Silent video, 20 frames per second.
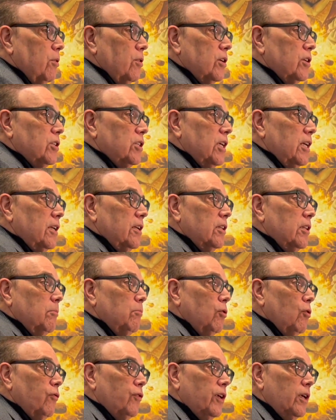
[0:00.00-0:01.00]
the scene in the
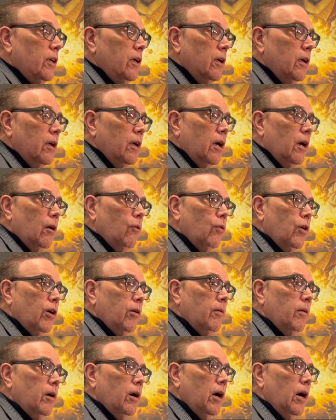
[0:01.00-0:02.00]
movie
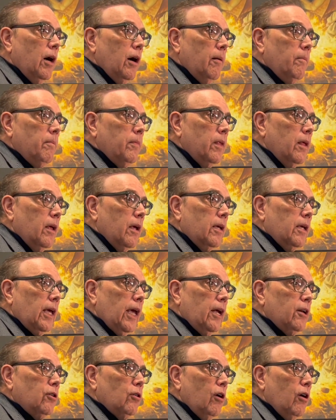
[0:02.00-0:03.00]
where
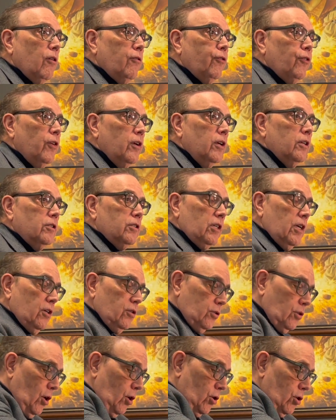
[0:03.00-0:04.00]
Gandalf
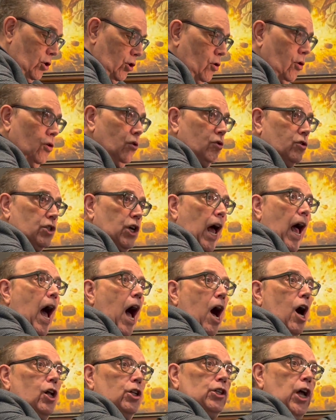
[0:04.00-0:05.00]
says, "You
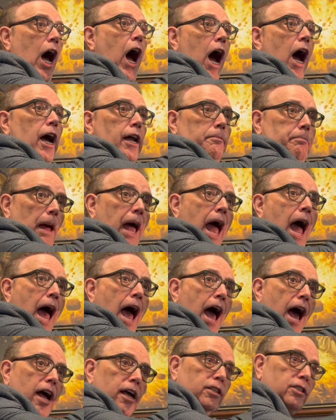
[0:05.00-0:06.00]
shall not
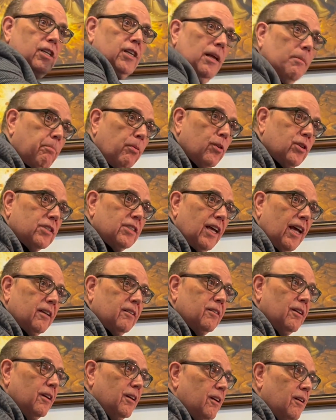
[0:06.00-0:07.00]
pass," and he puts
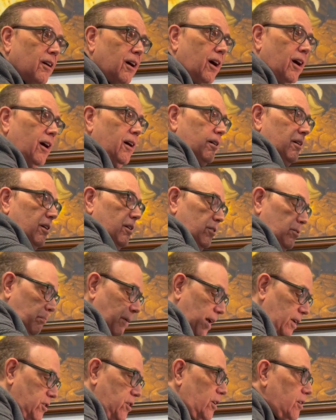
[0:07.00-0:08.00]
that his
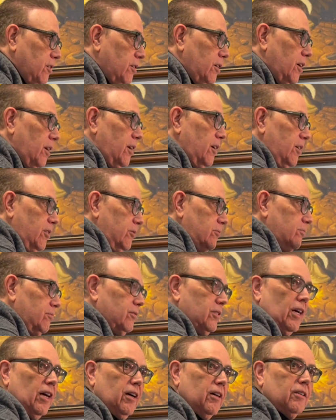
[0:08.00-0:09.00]
magic
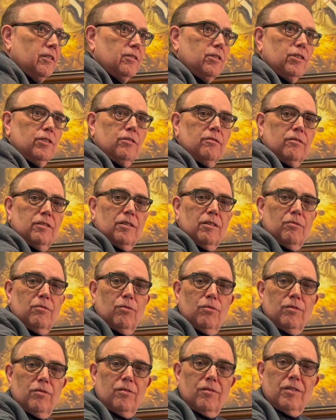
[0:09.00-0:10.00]

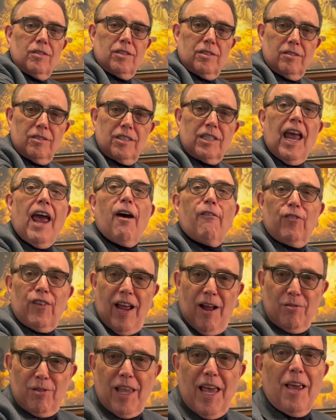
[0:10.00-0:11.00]
staff
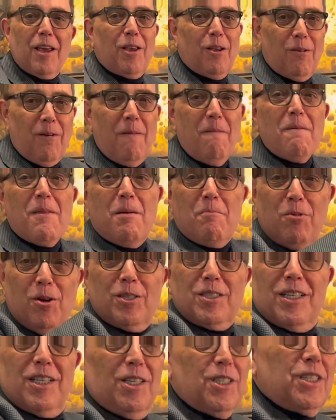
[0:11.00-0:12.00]
down. Thank you. Puts
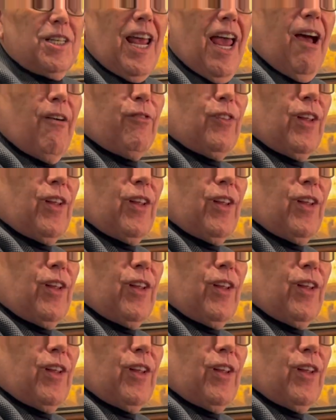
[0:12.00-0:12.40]
this staff